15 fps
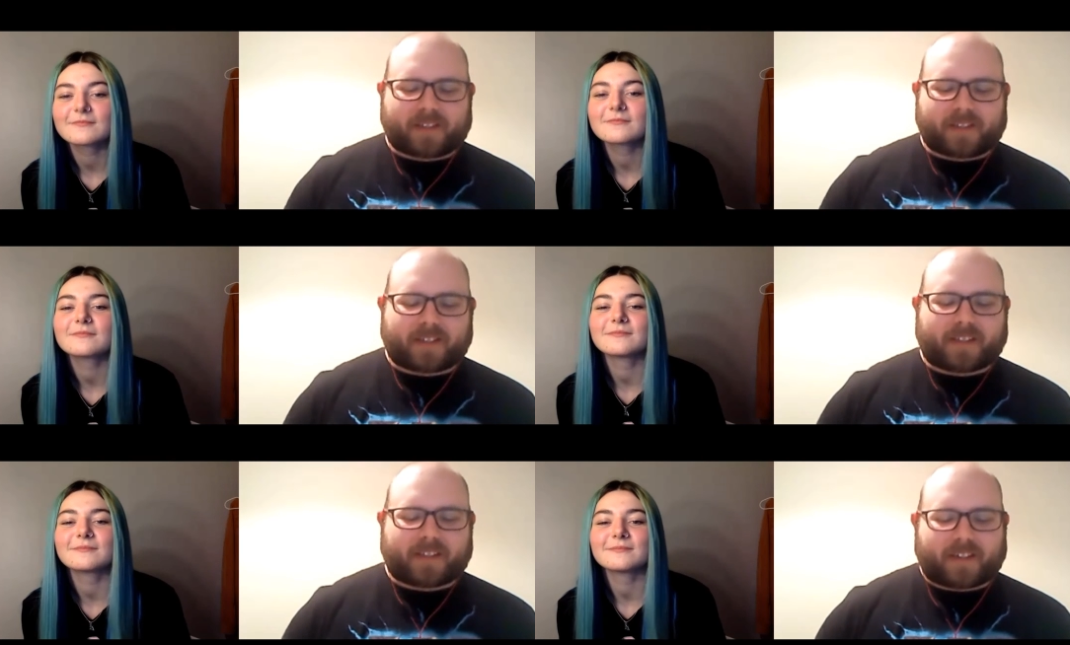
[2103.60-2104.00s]

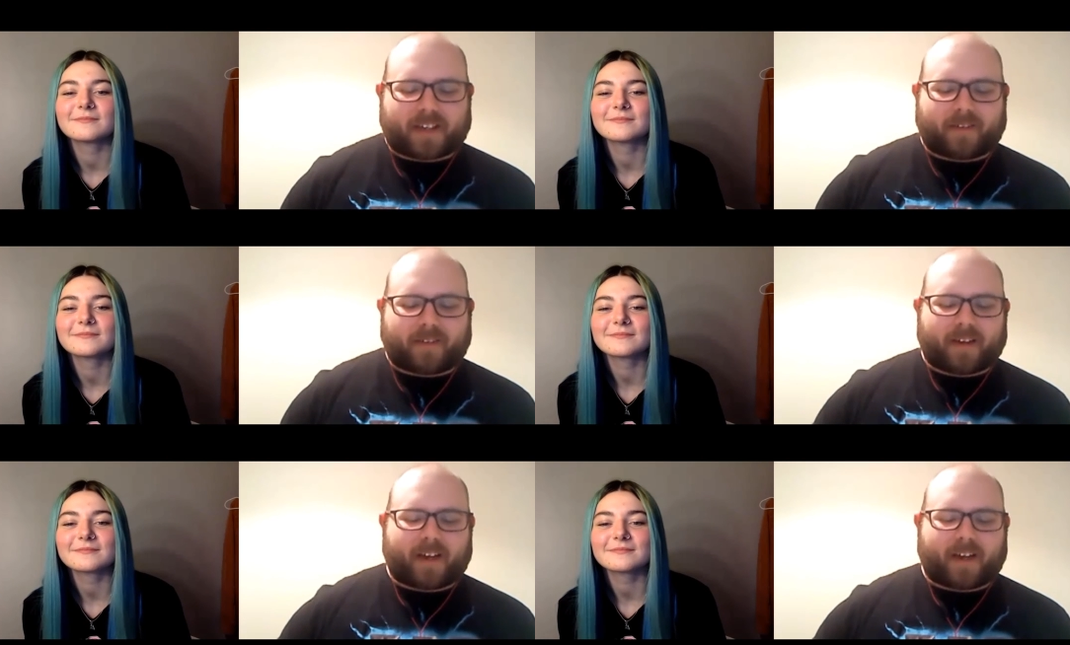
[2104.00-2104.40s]
Speaker 1: because
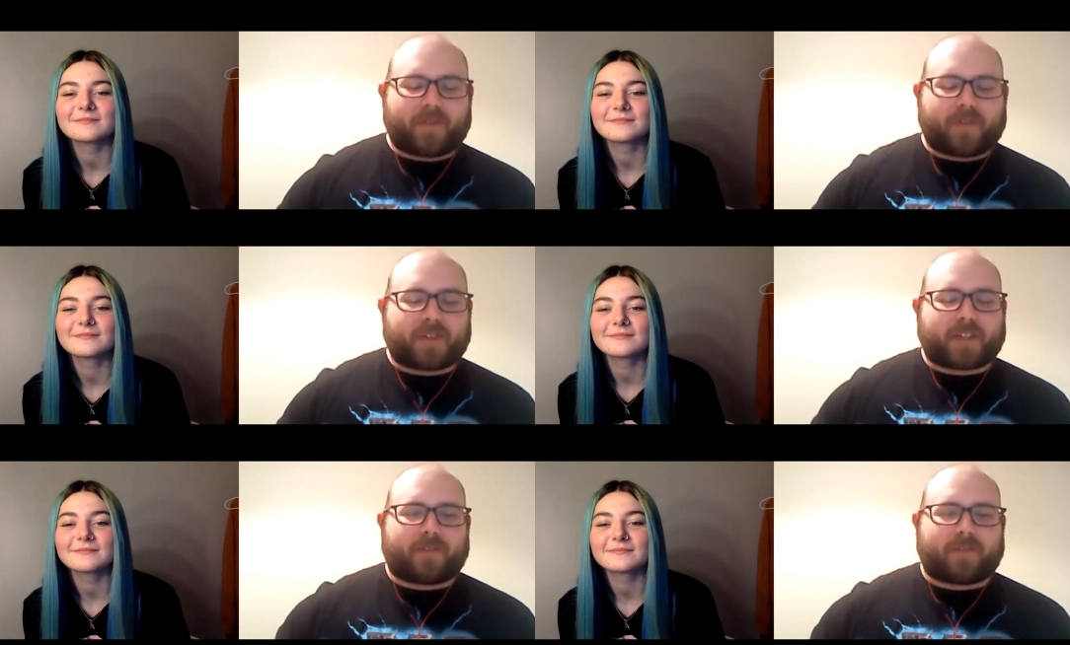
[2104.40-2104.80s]

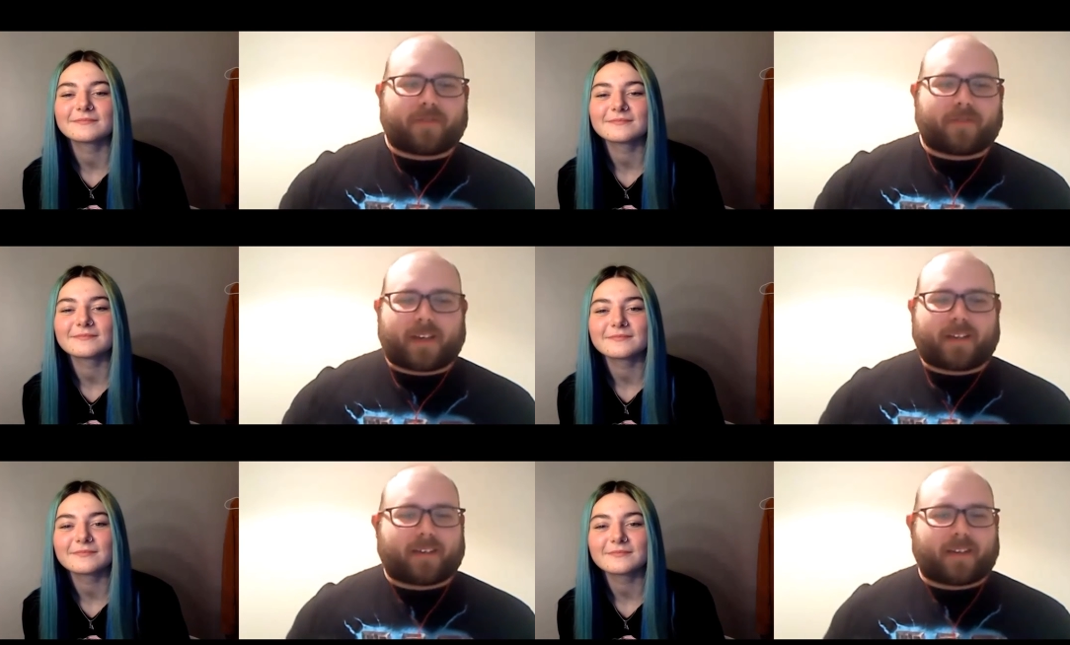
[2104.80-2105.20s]
I was
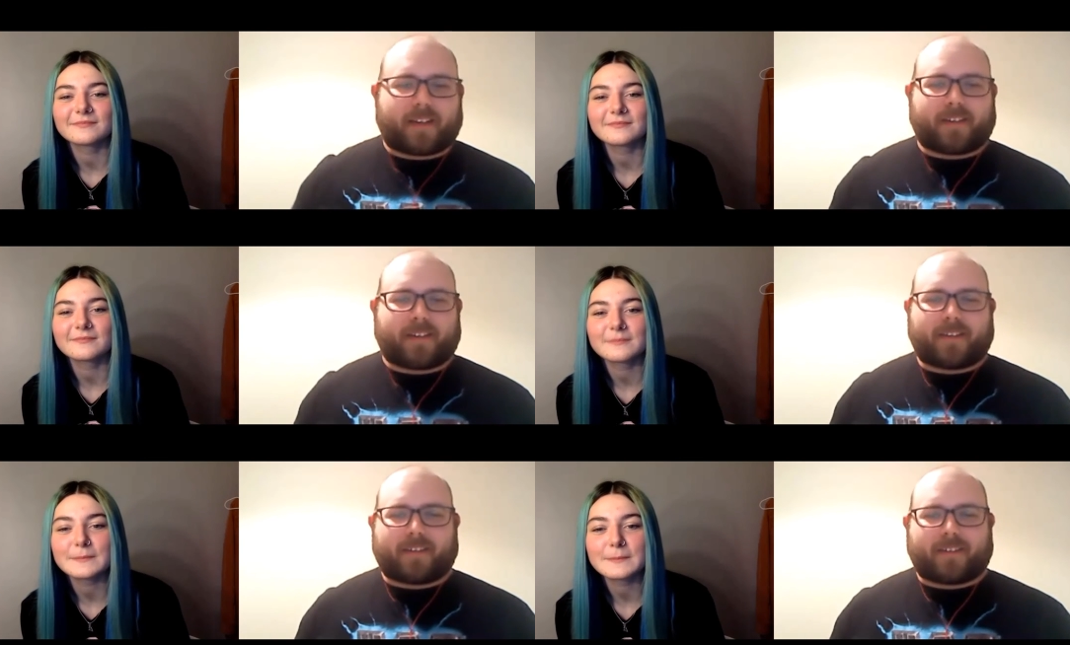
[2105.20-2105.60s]
there, I
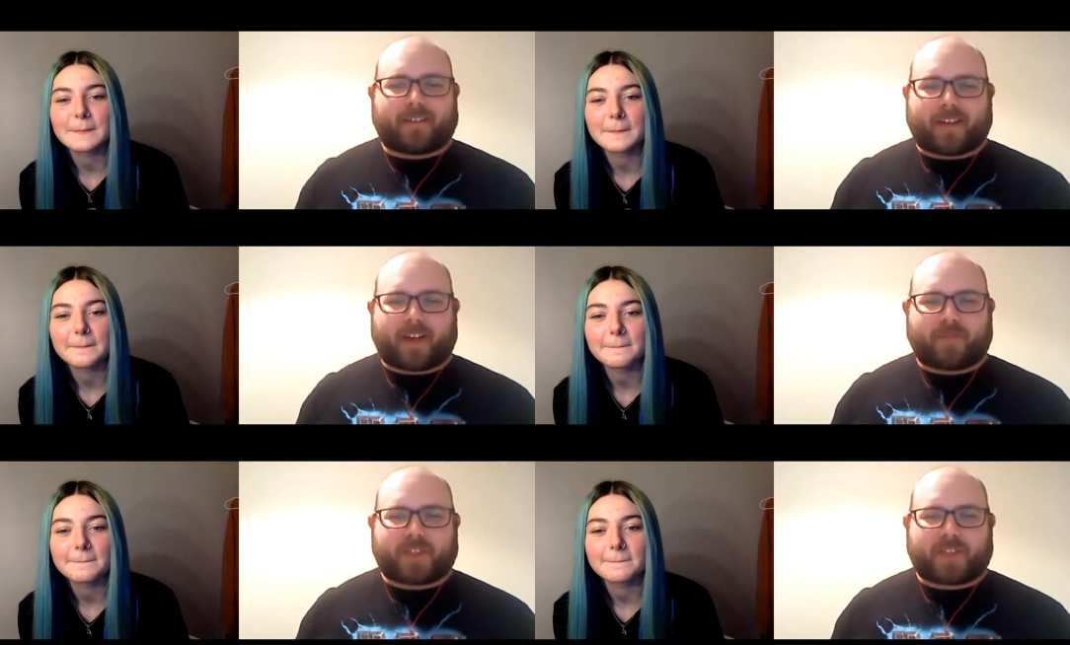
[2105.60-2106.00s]
didn't
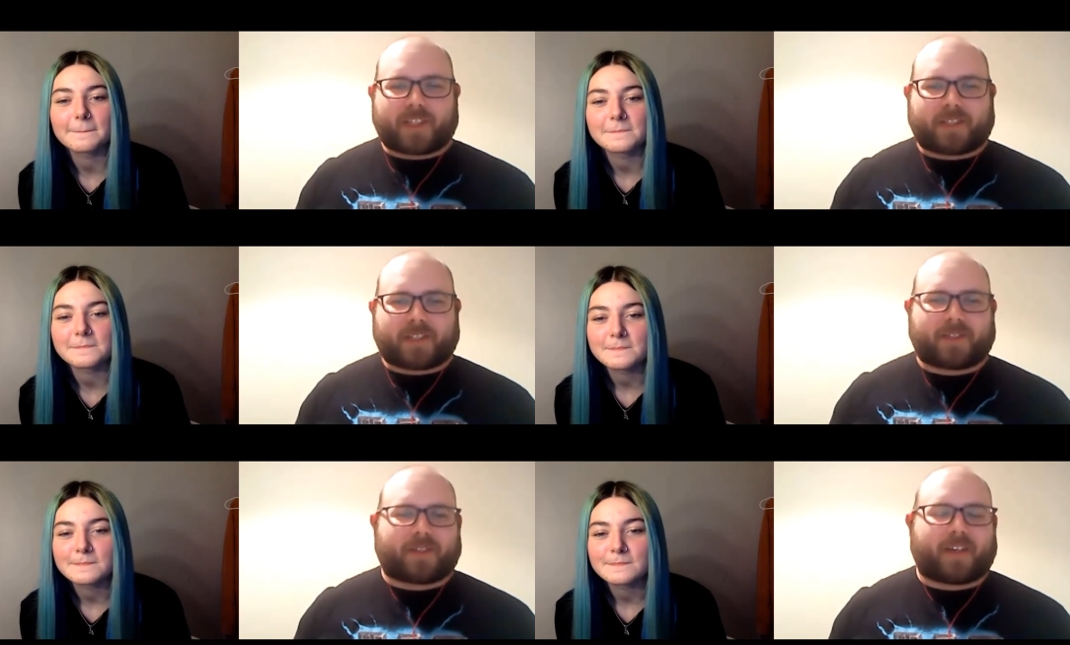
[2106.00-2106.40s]
have
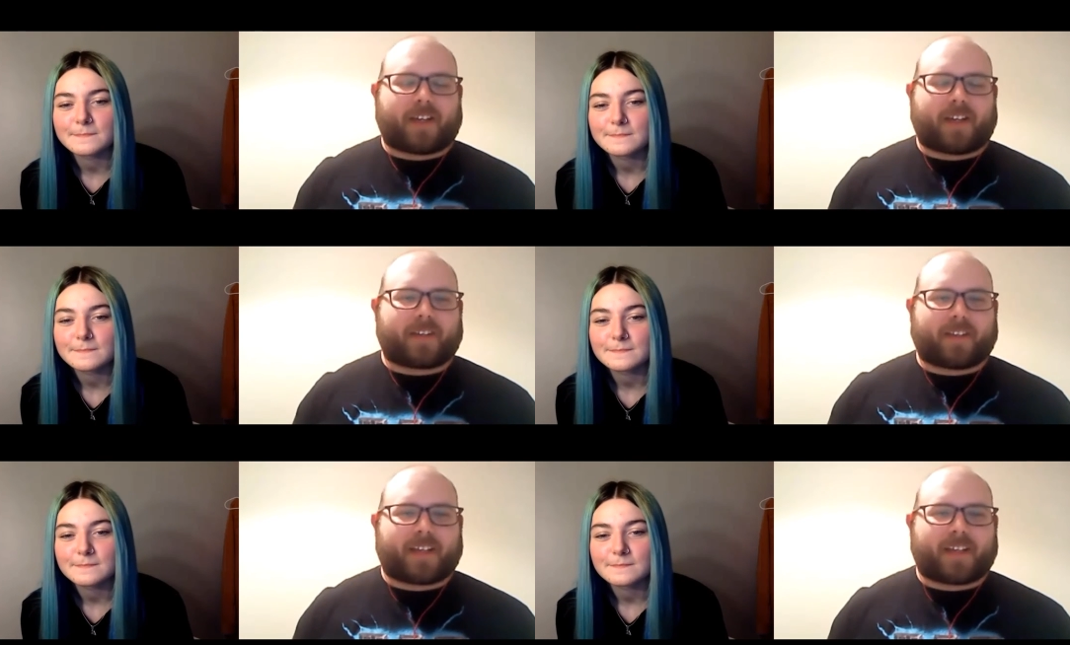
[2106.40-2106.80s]
sisters or
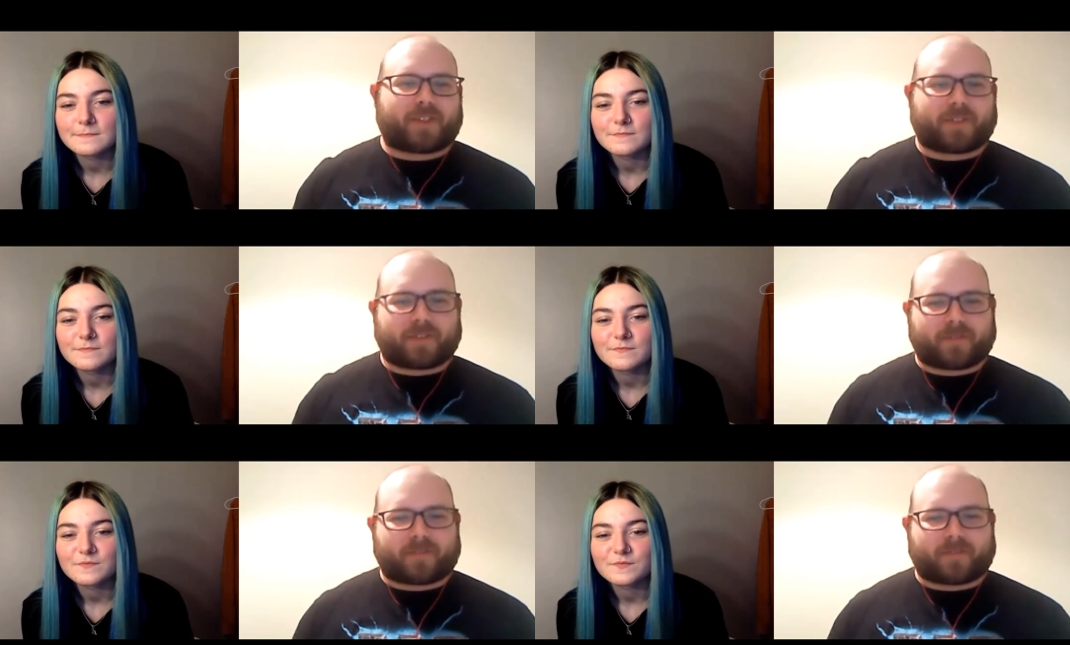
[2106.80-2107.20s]
anything like
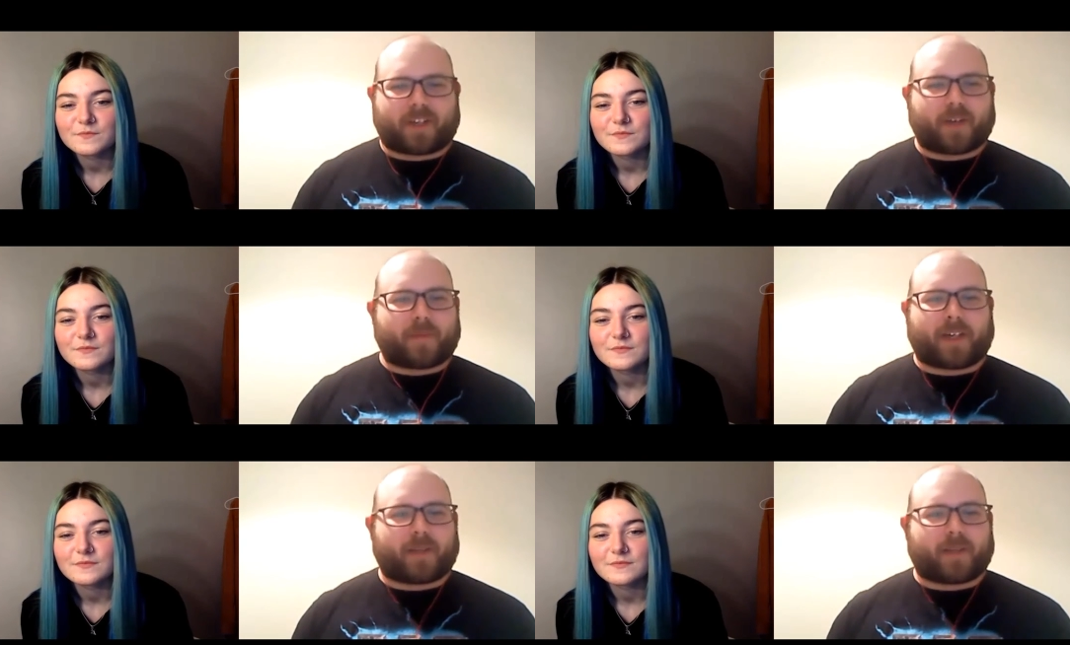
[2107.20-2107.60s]
that, so
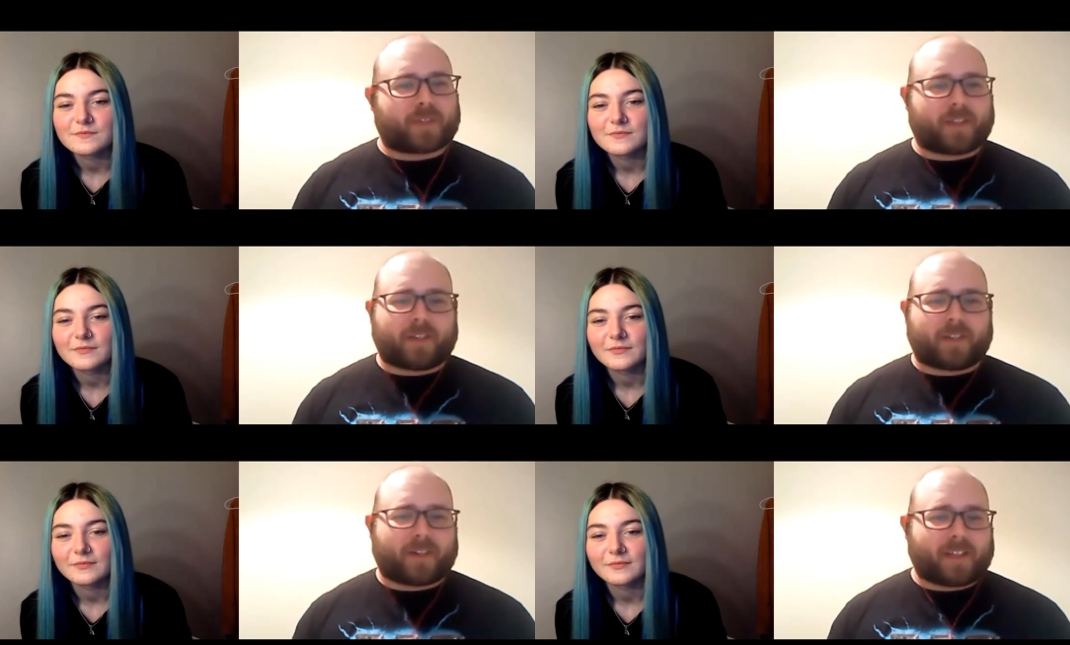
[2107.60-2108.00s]
Kirby
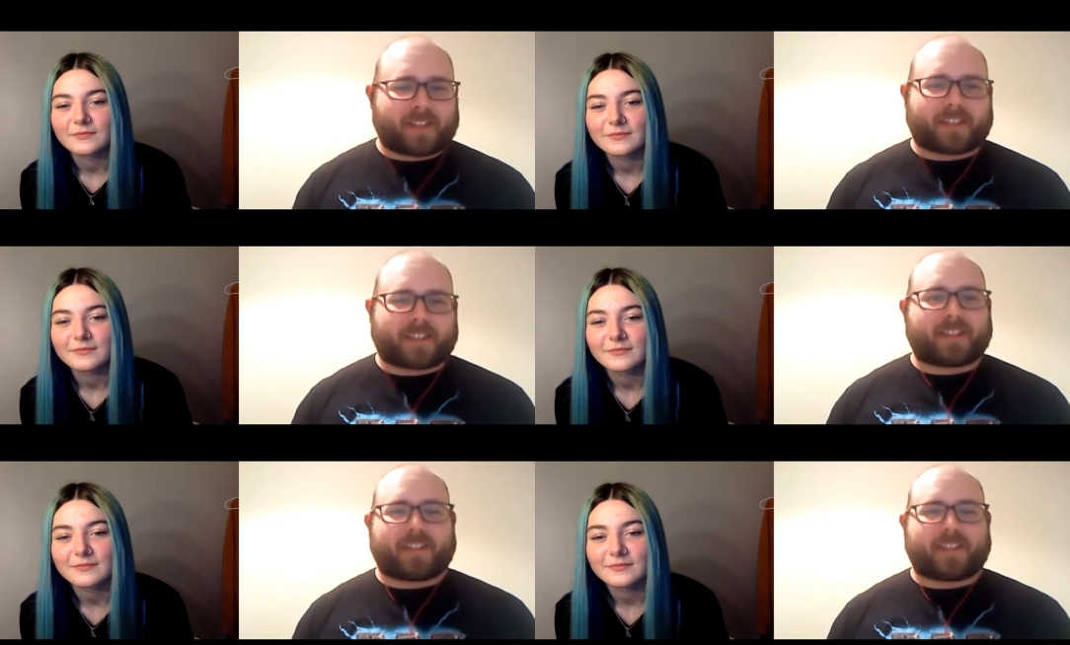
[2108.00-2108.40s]
grips did not
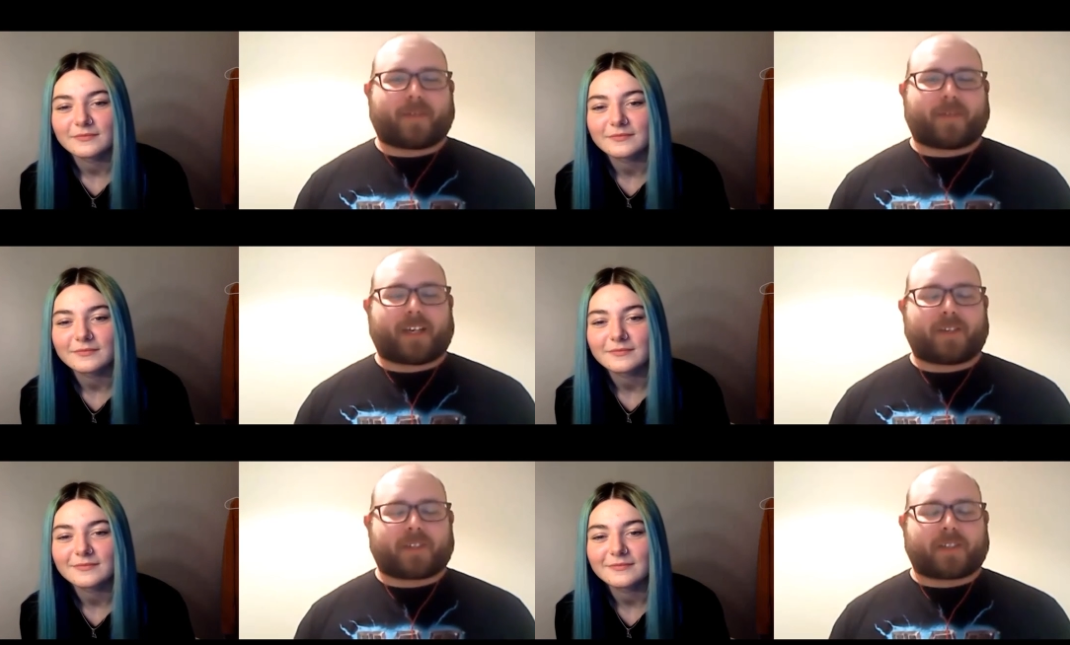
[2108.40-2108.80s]
exist in
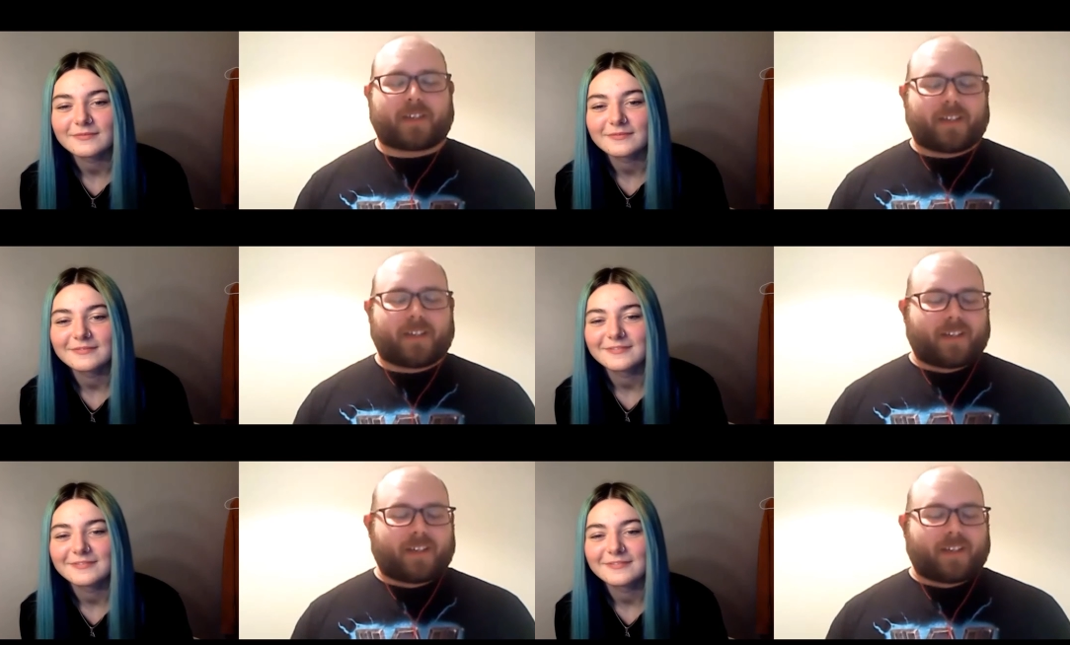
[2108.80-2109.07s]
my house.